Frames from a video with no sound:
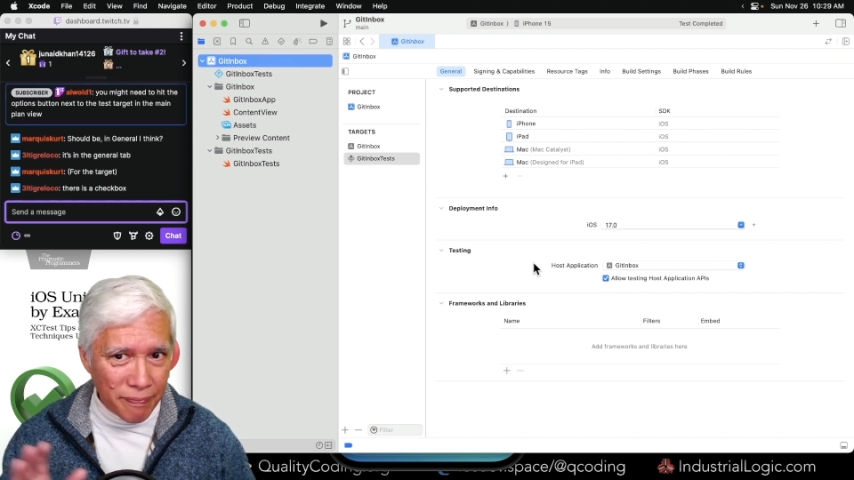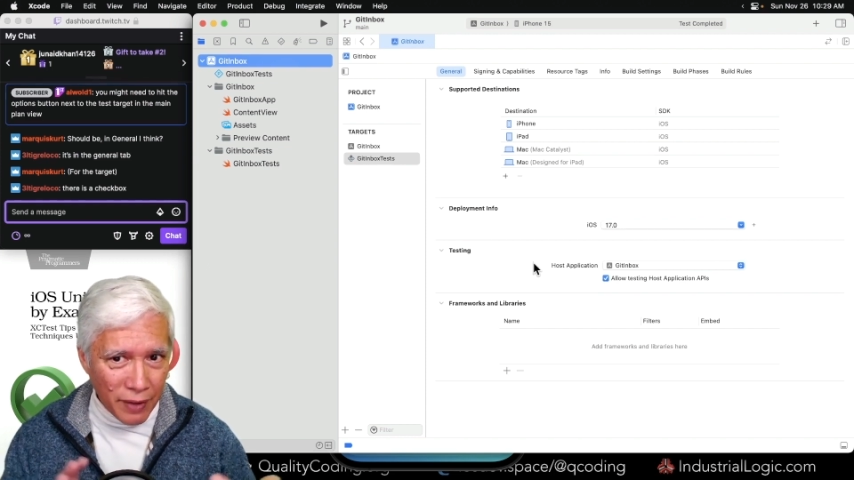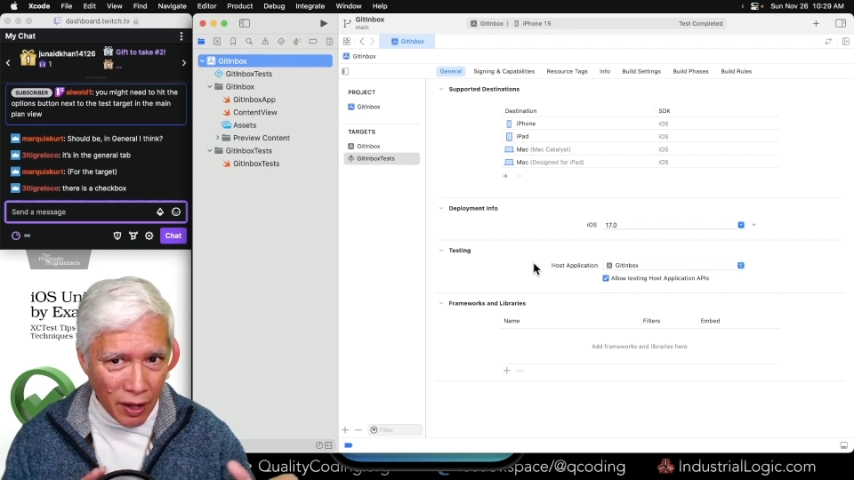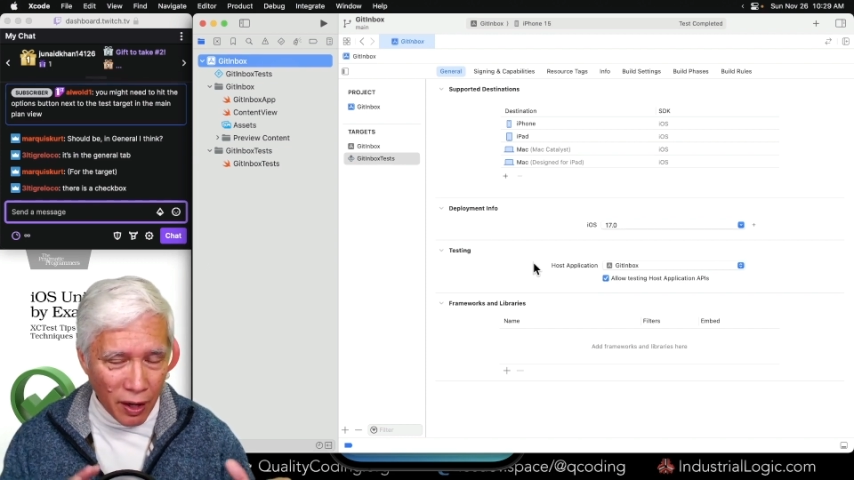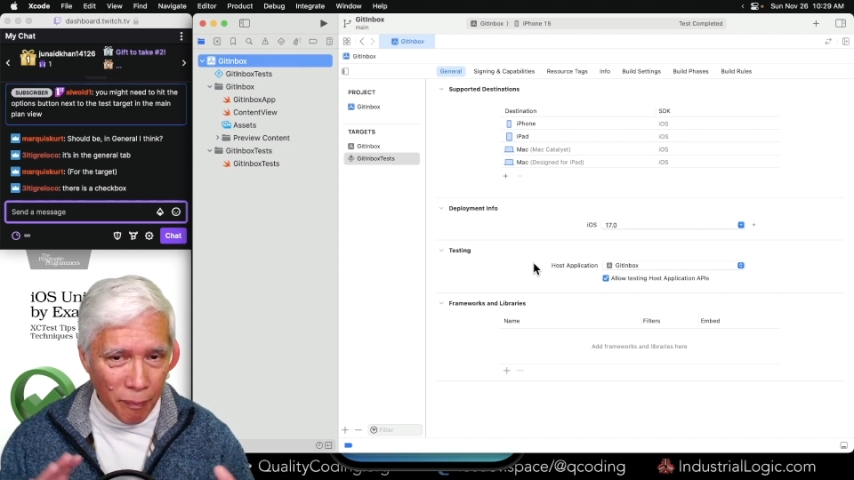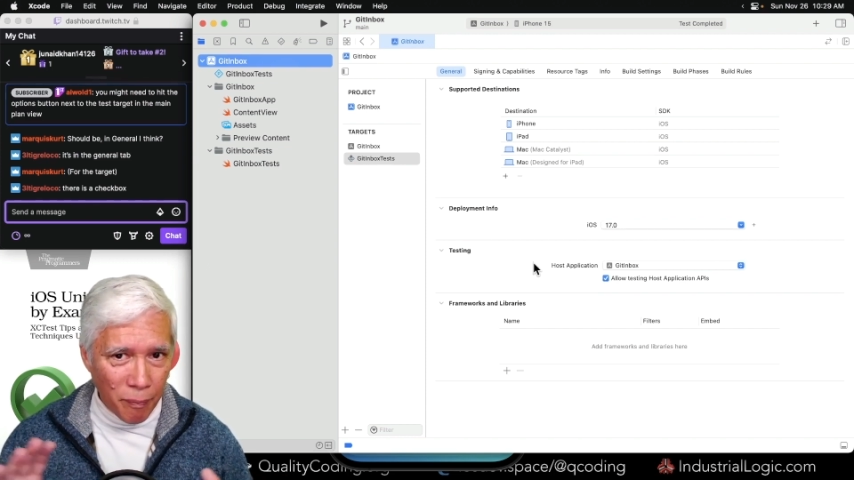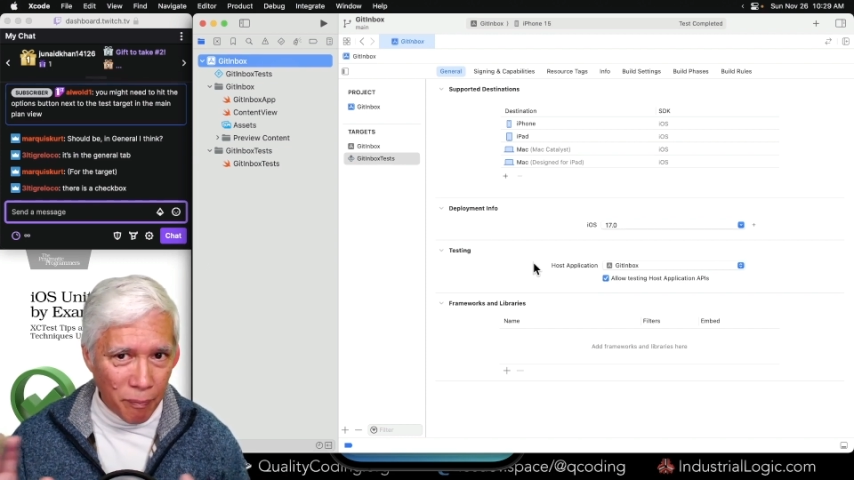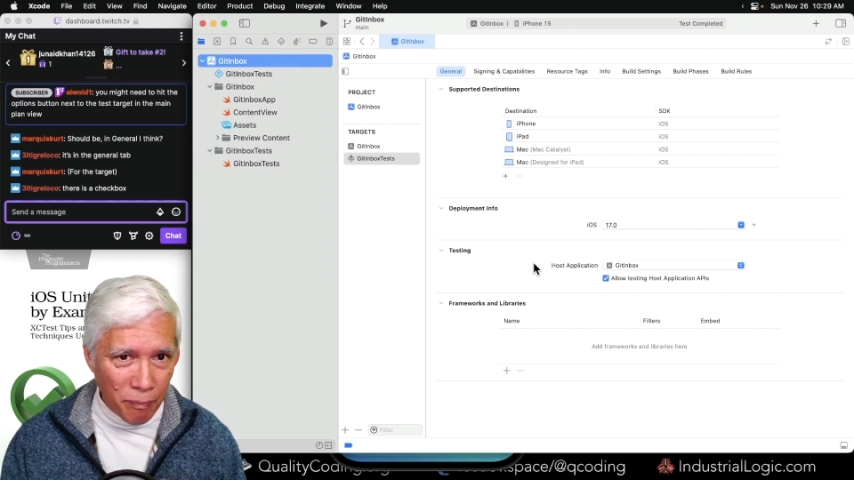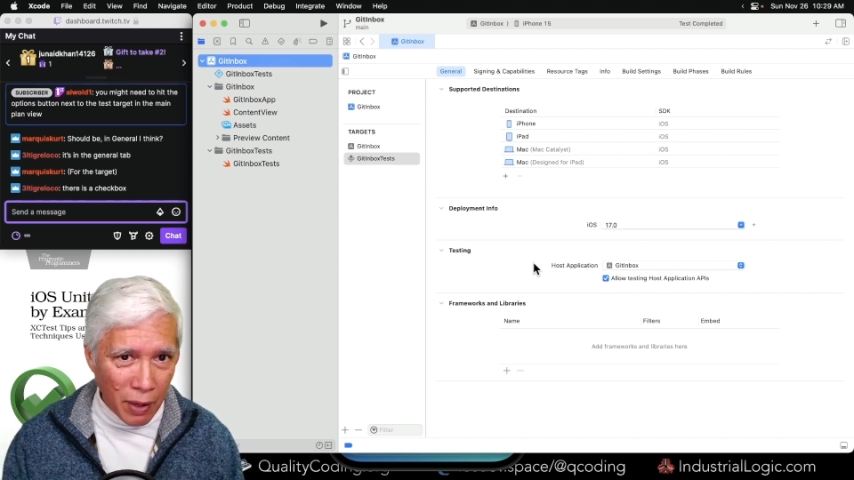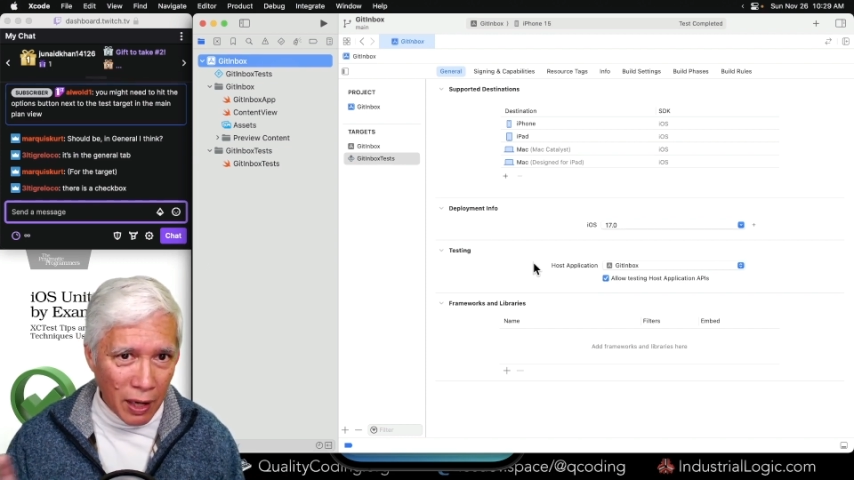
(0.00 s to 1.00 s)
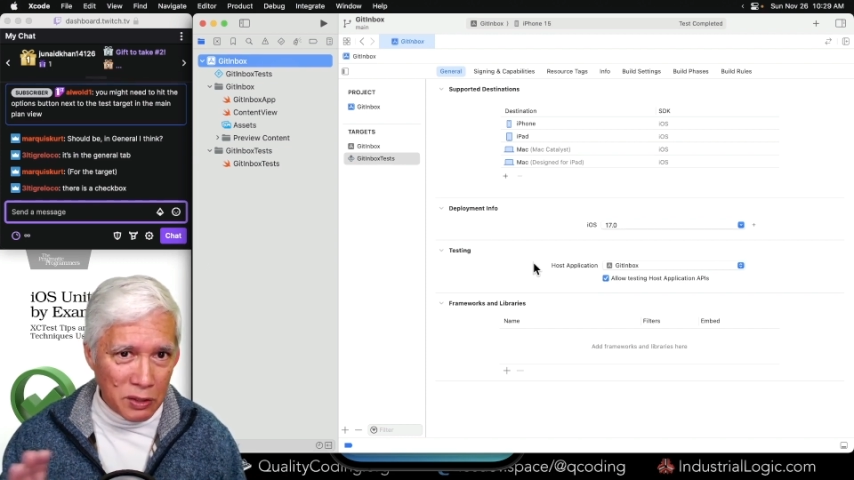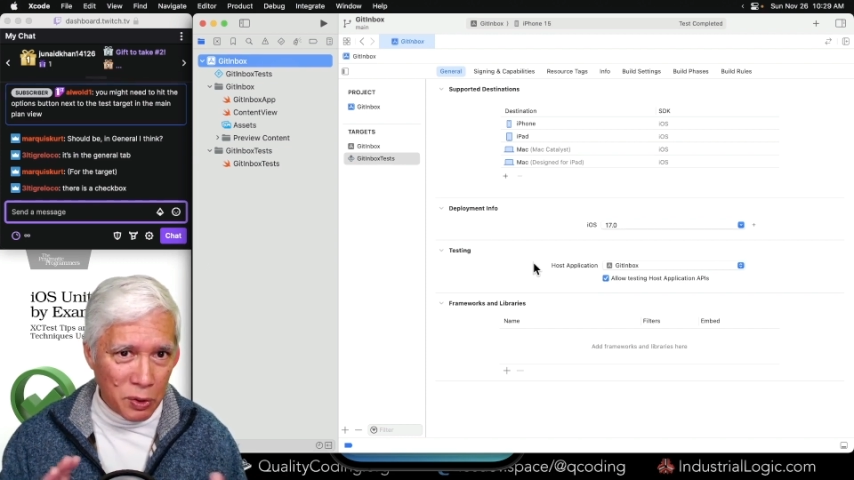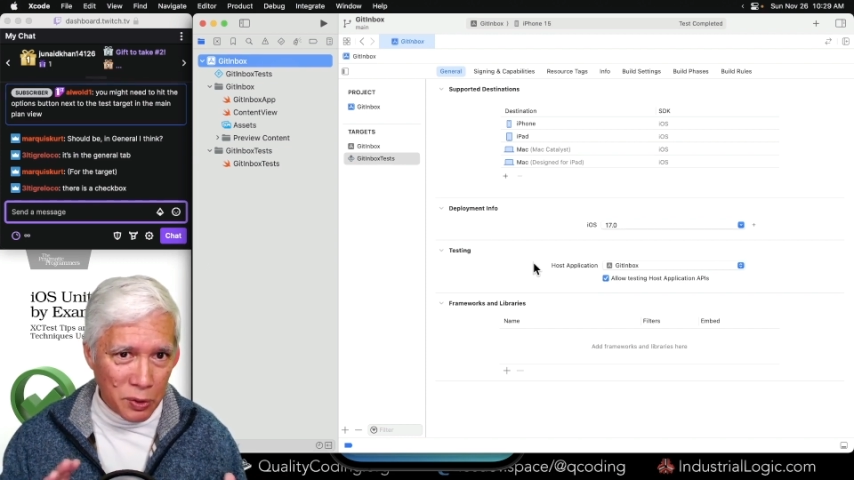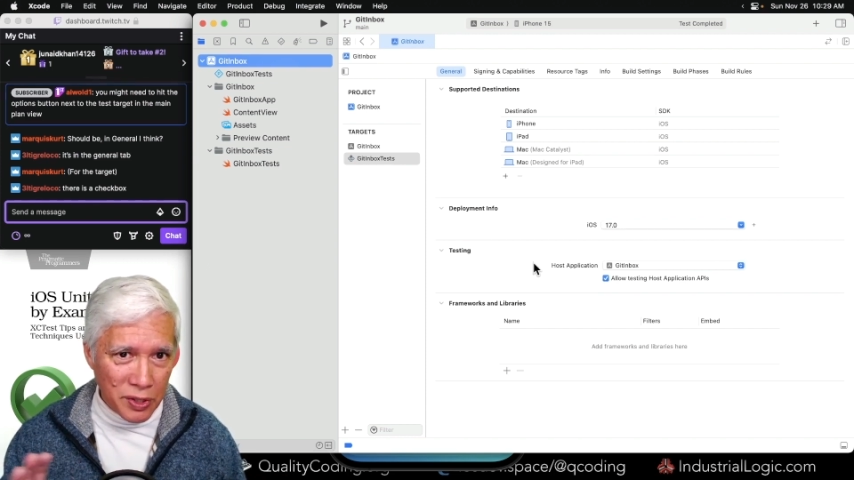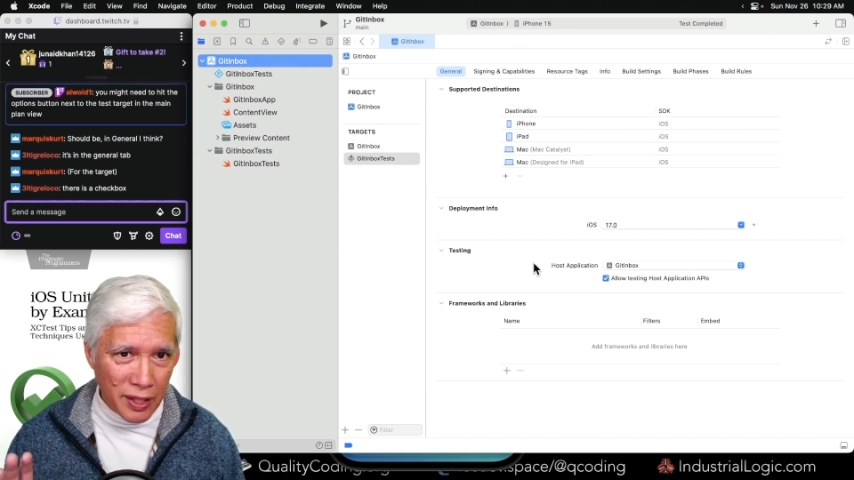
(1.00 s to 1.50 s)

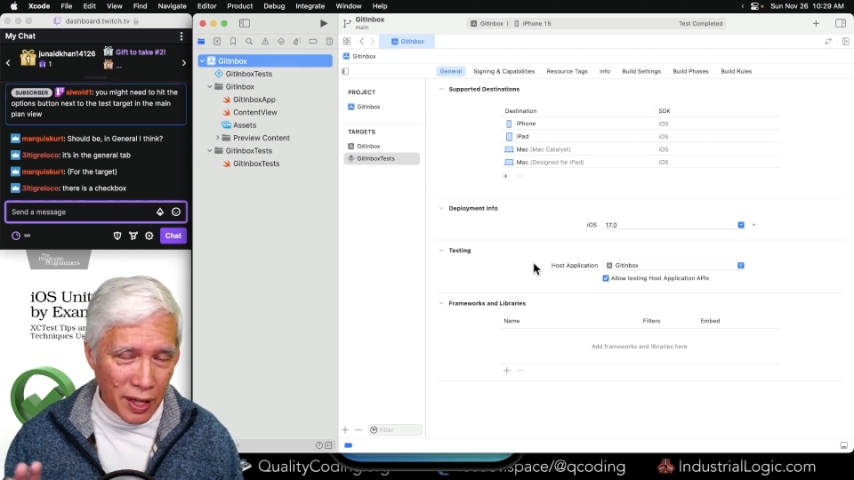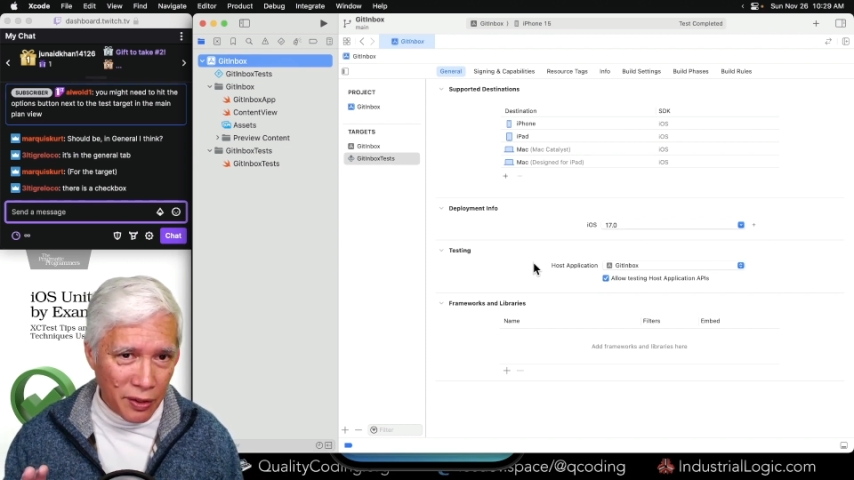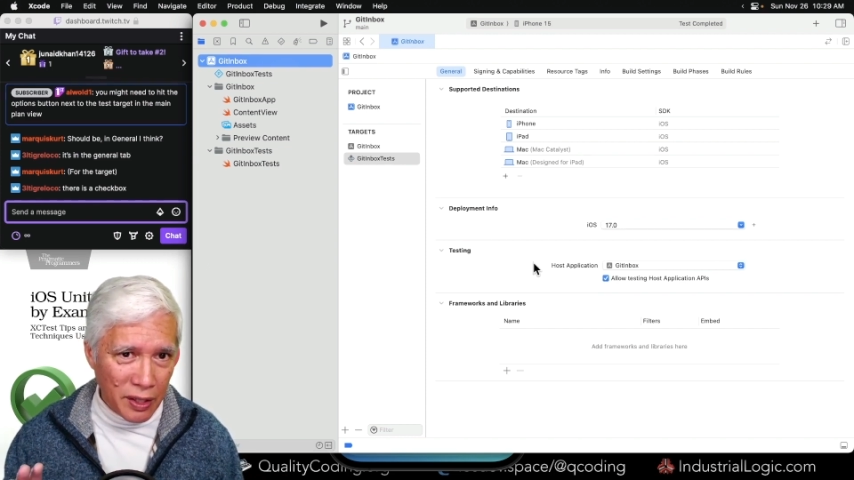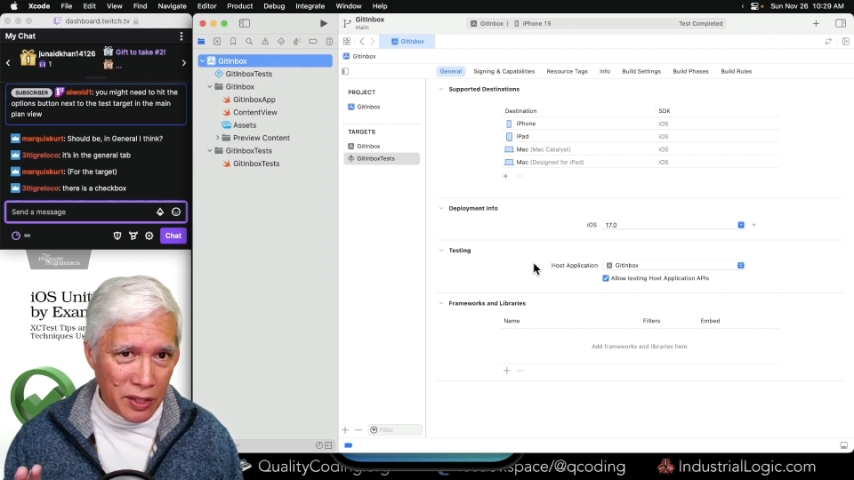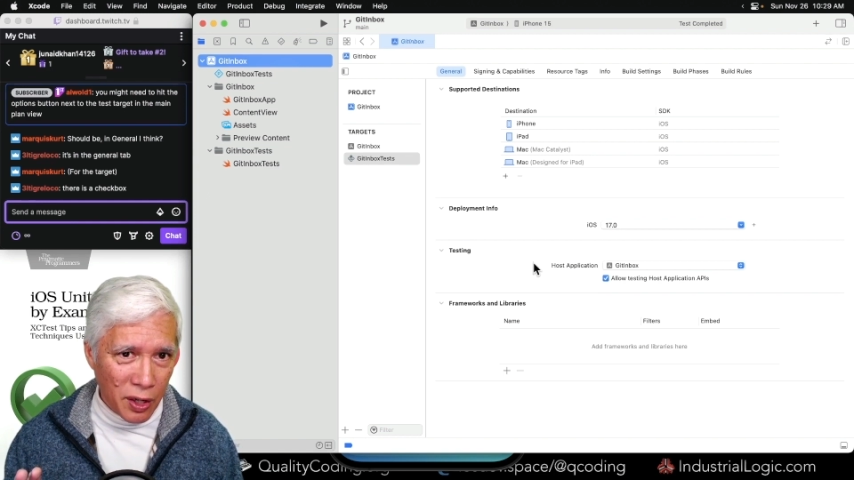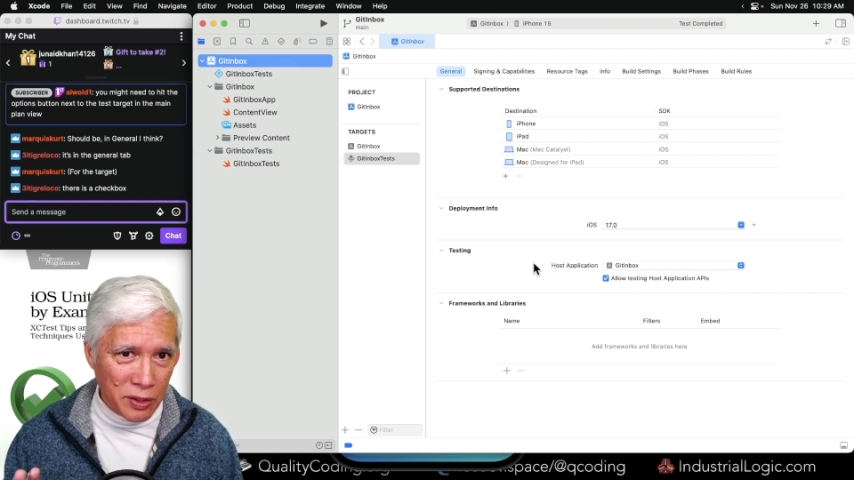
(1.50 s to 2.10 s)
modules and how they talk